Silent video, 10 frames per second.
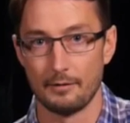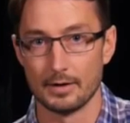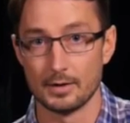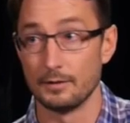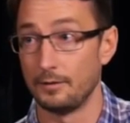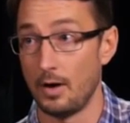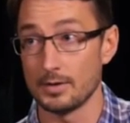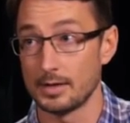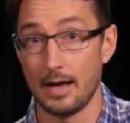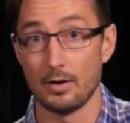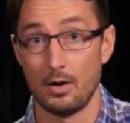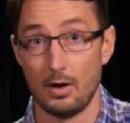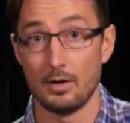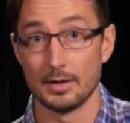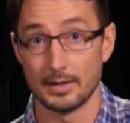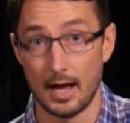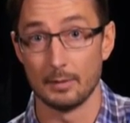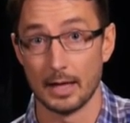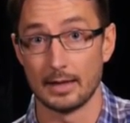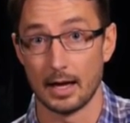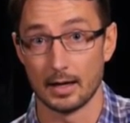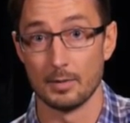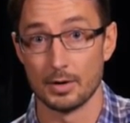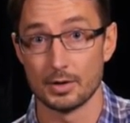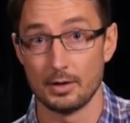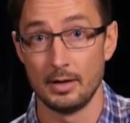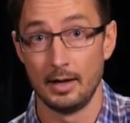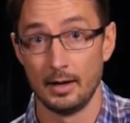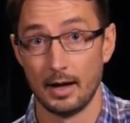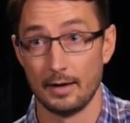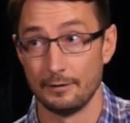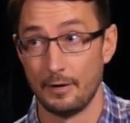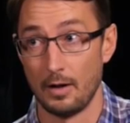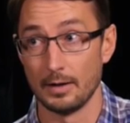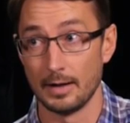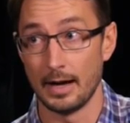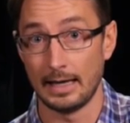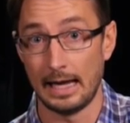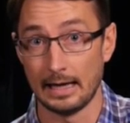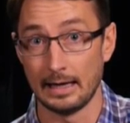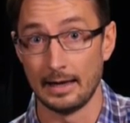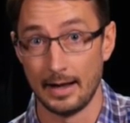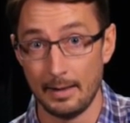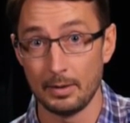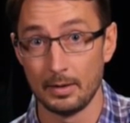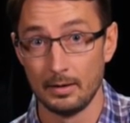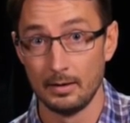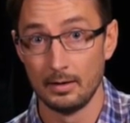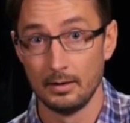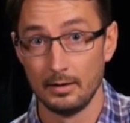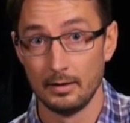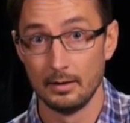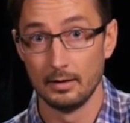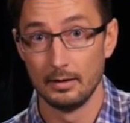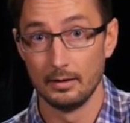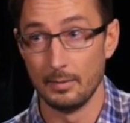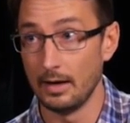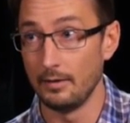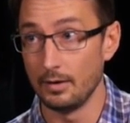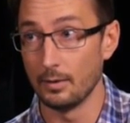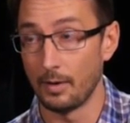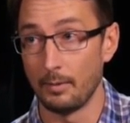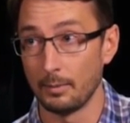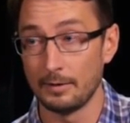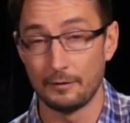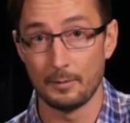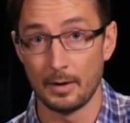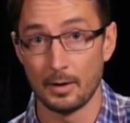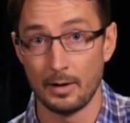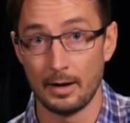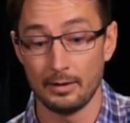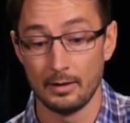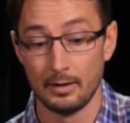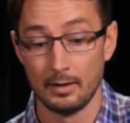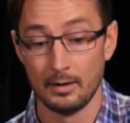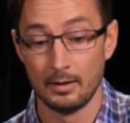conference, who falls down all the time, like that commercial, I've fallen and I can't get up, that many of you are probably familiar with.